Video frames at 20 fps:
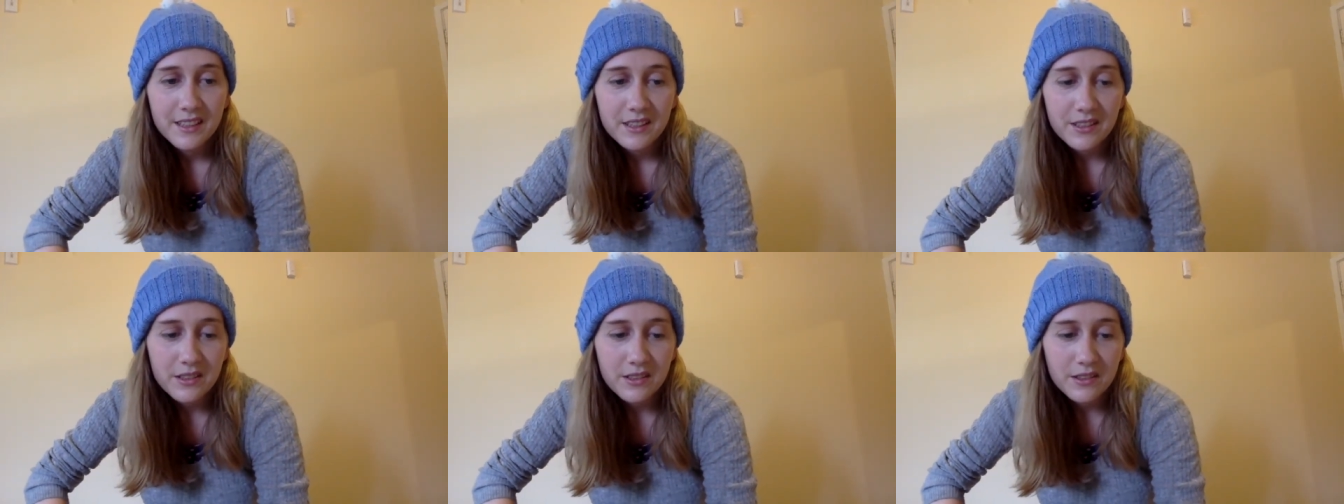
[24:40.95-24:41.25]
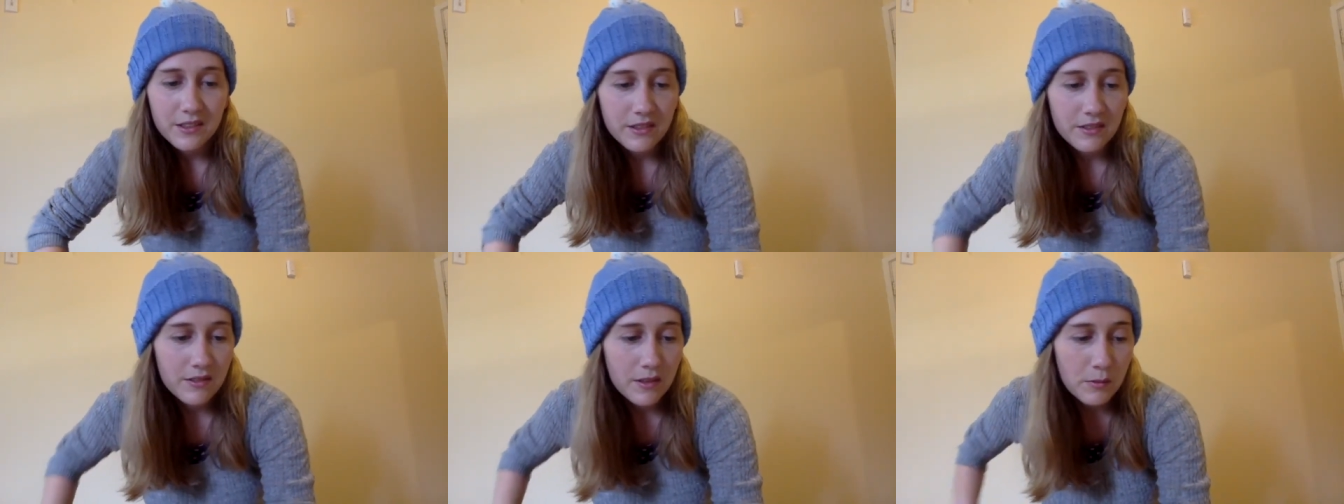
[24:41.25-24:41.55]
So
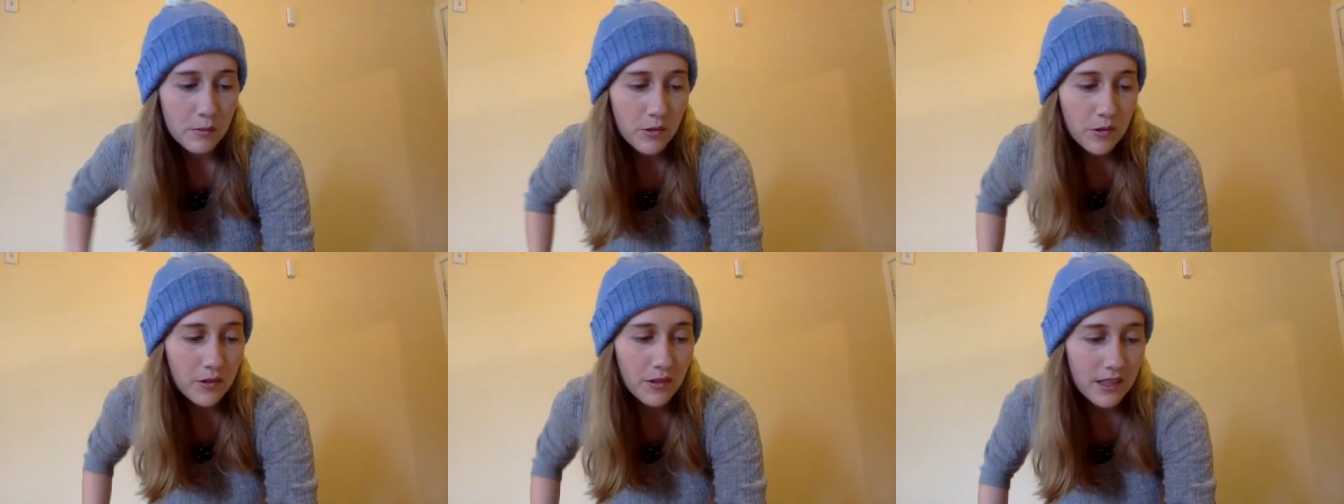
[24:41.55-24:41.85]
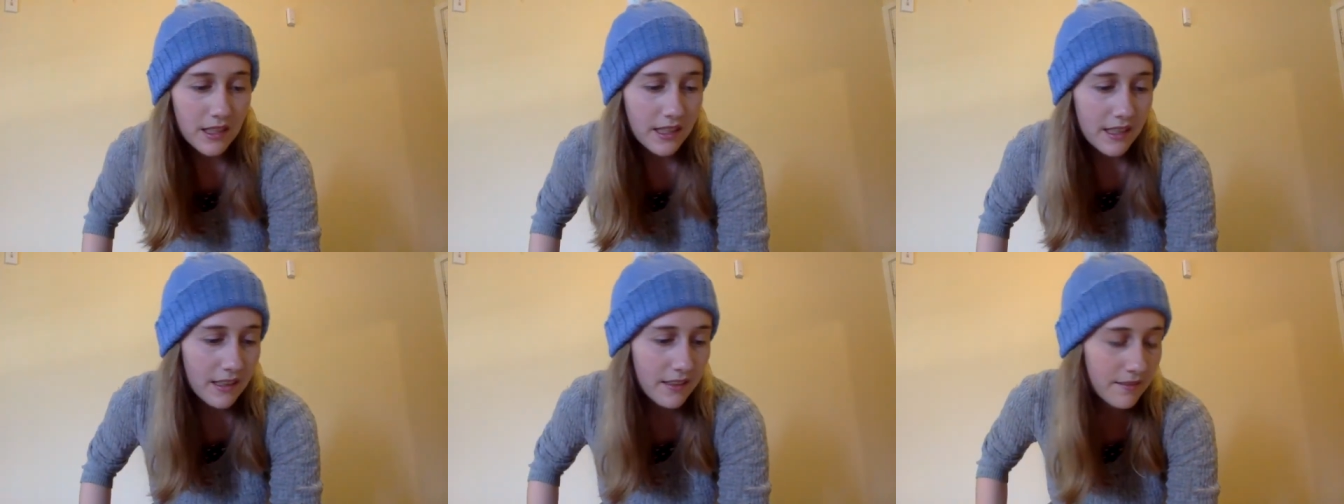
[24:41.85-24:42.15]
if I'm
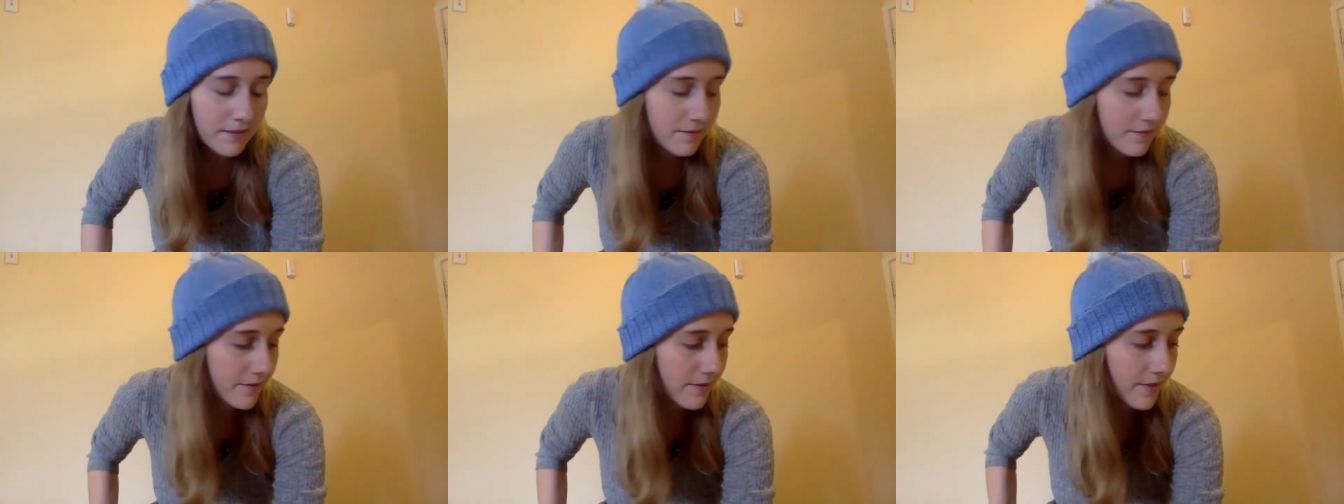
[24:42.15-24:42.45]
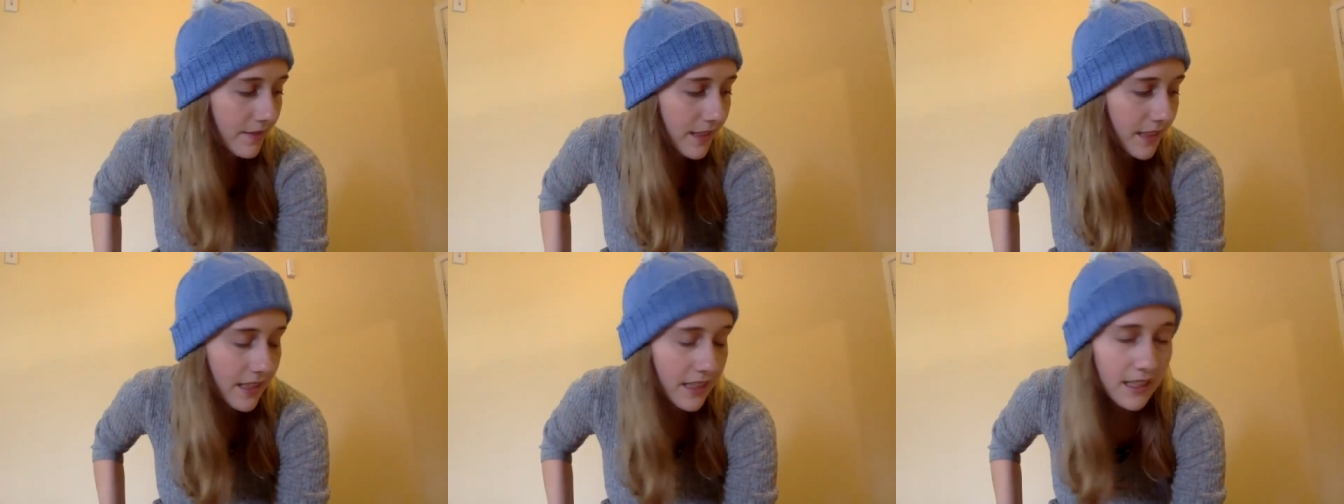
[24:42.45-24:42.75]
already
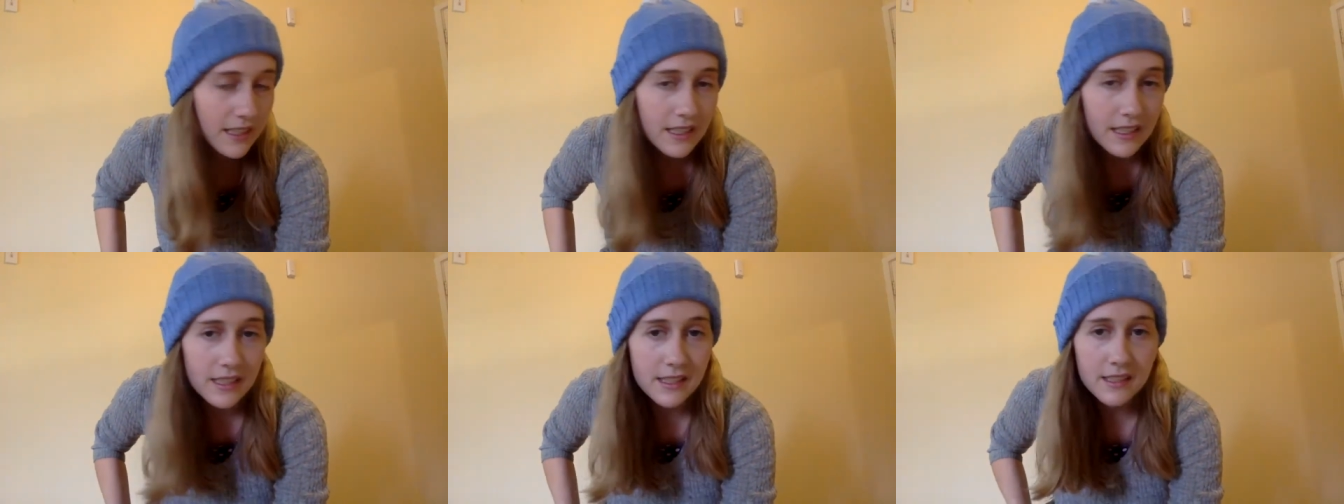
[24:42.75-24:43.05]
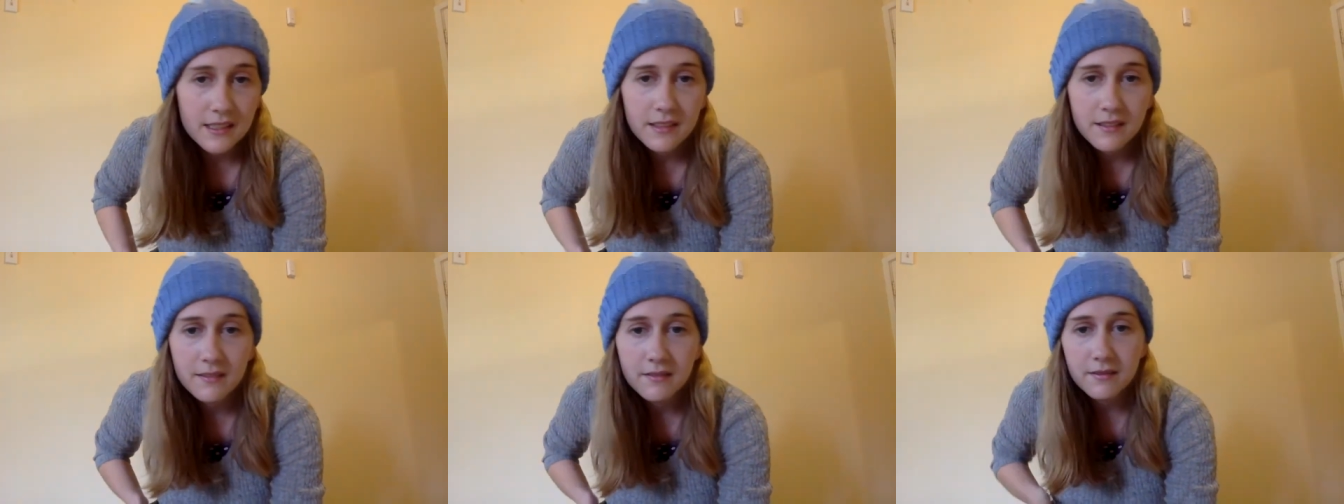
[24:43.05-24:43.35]
feeling
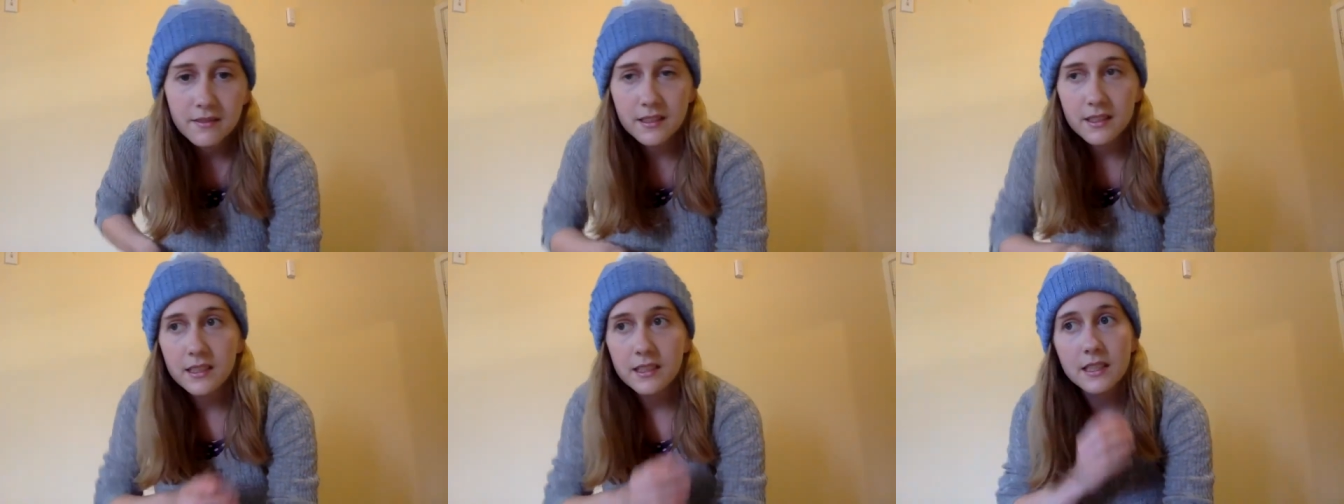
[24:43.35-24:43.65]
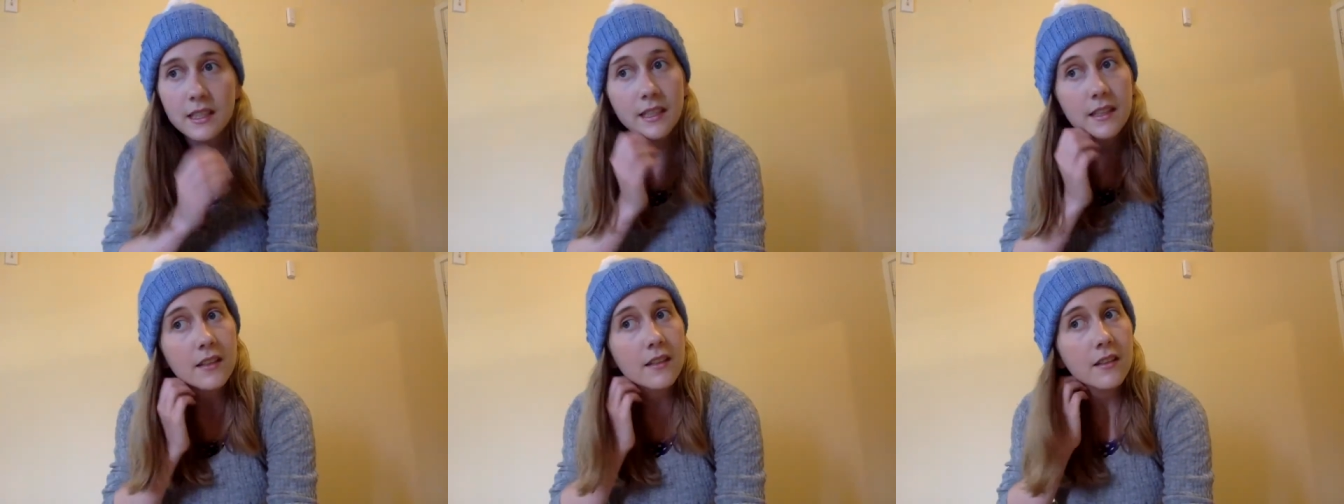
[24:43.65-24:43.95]
this
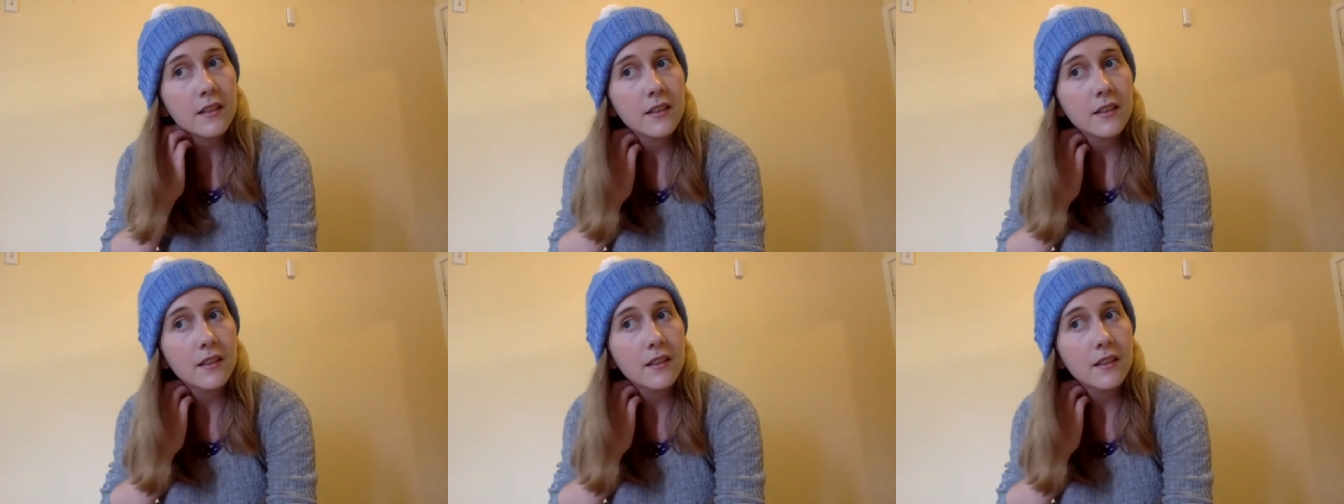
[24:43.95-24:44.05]
sick,